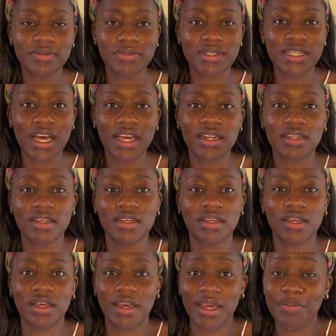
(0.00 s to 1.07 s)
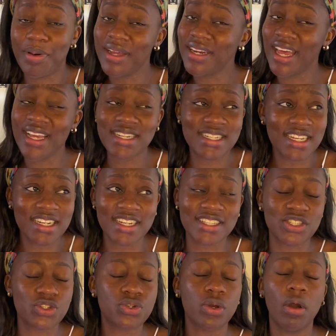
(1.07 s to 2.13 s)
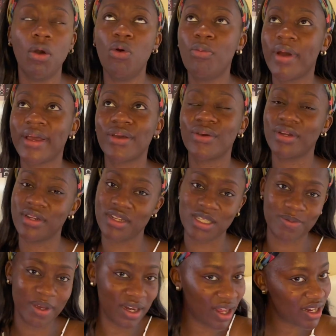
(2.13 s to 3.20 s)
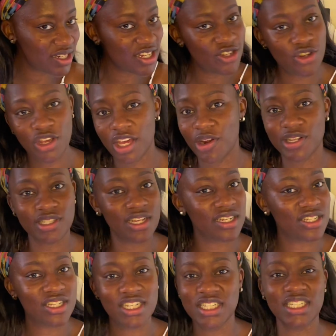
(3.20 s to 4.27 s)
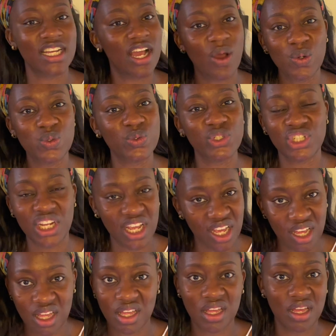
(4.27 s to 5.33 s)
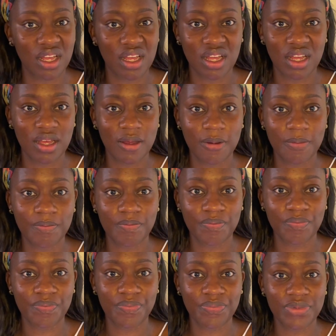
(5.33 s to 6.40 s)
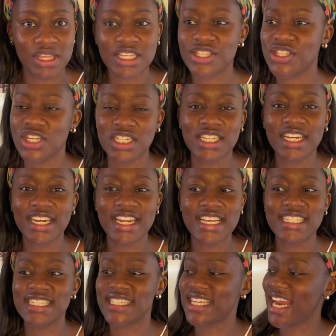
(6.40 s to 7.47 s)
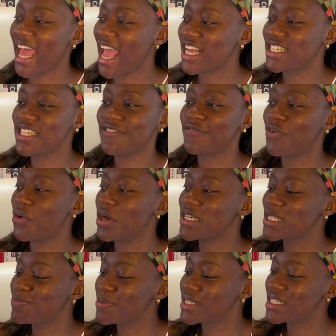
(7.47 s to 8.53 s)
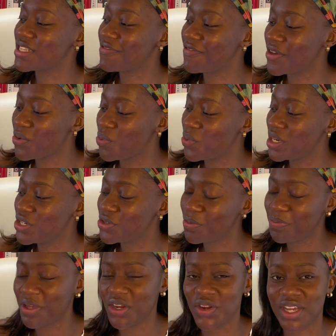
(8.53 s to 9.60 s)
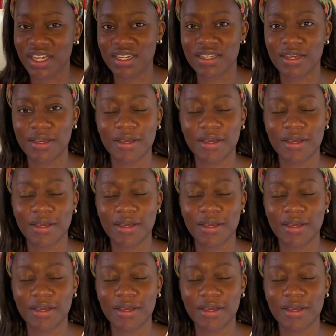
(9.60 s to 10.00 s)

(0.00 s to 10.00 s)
done. And by 19, it's, oh my goodness, by 19, you cannot start teaching how to share. There's certain lessons that are actually for a specific window period.